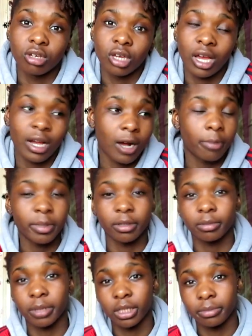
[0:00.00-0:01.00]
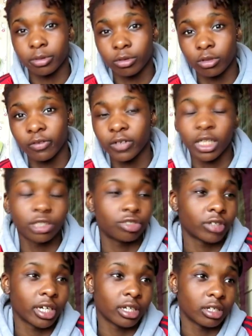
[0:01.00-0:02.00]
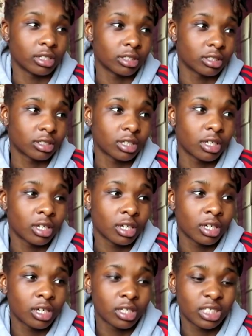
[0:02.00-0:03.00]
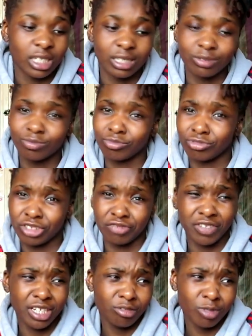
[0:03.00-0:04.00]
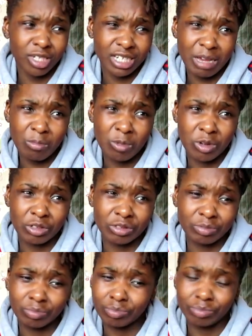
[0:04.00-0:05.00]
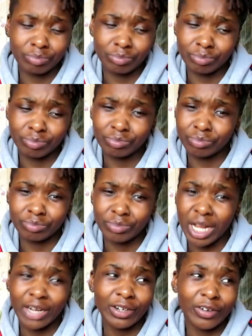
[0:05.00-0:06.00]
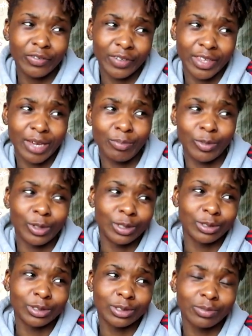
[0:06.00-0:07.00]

helping people find trainers, saying, you really want them ones? I'd go for them ones.